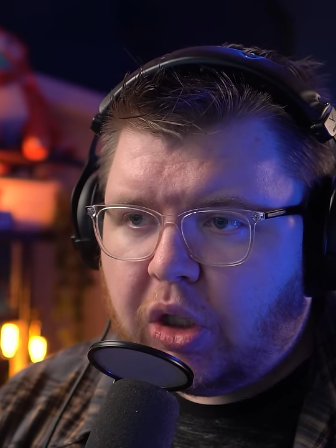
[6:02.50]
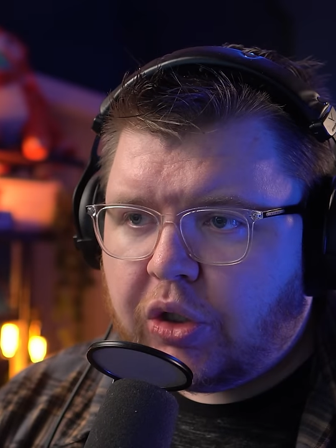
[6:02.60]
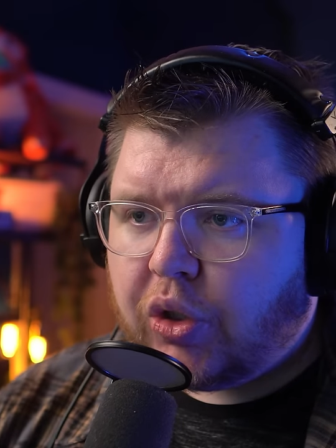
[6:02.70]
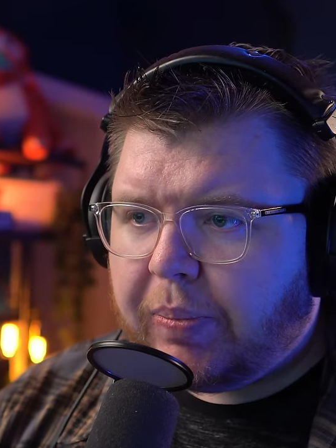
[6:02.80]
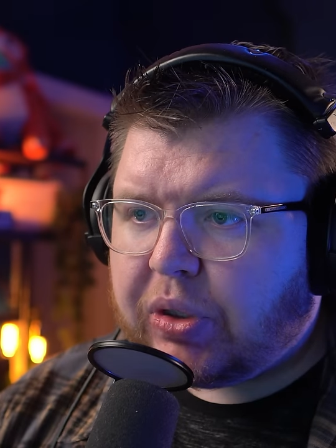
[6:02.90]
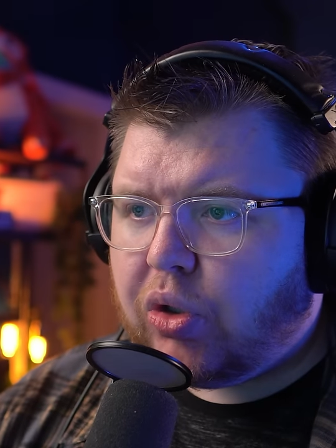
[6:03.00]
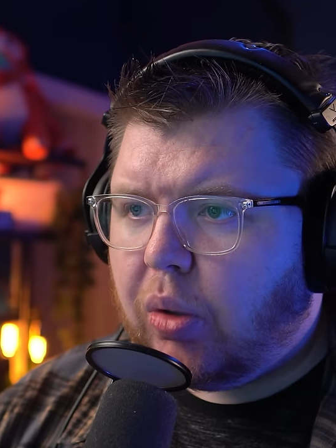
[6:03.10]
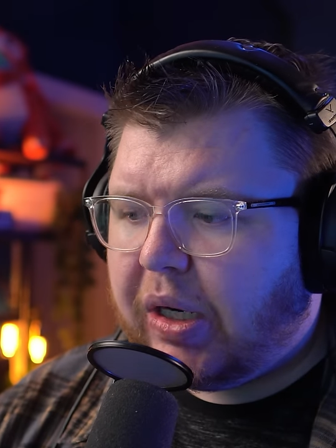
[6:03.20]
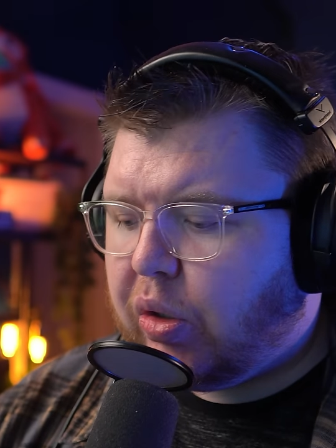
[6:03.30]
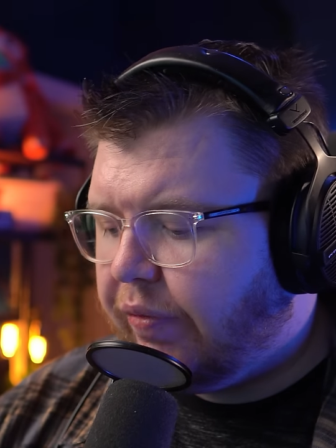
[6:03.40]
So I'm just going to go
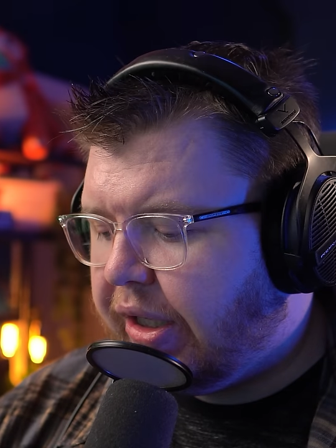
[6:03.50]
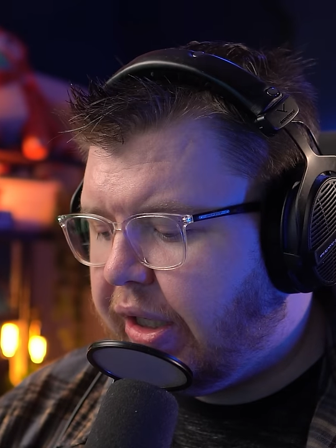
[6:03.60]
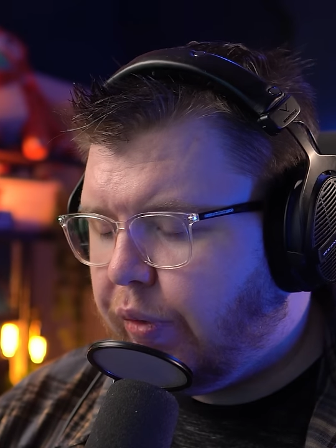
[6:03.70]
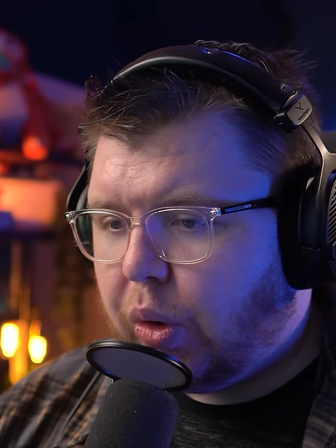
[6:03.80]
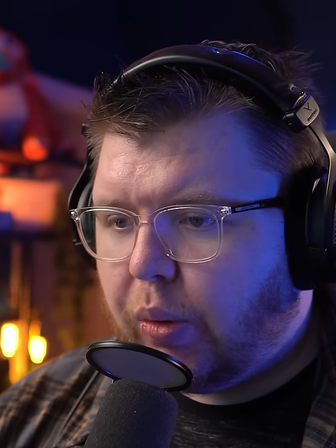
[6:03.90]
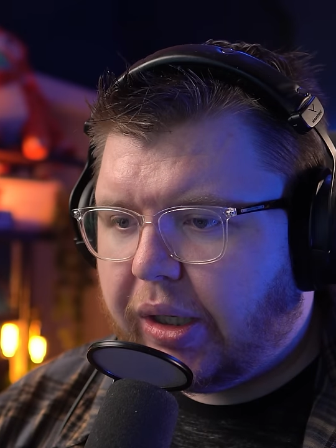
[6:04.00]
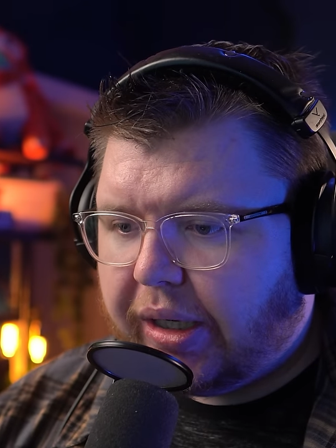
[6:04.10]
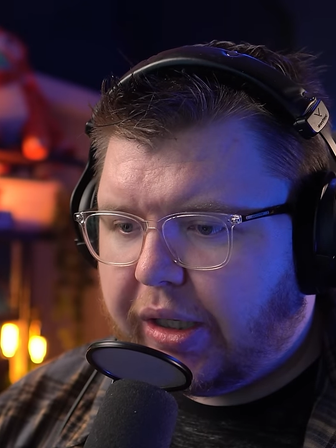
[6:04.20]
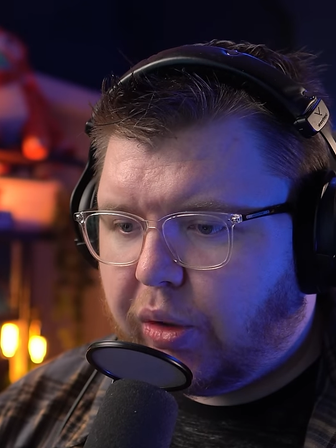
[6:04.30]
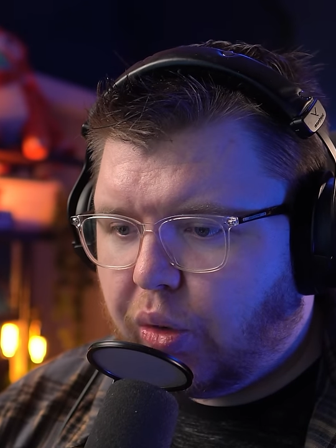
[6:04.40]
back over here real quick,
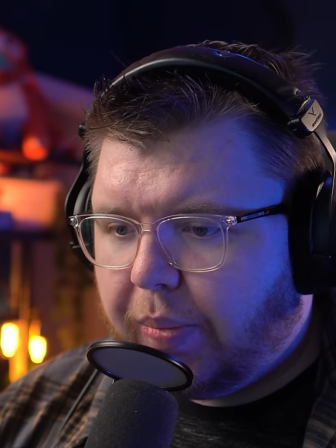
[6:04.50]
and then I'm going to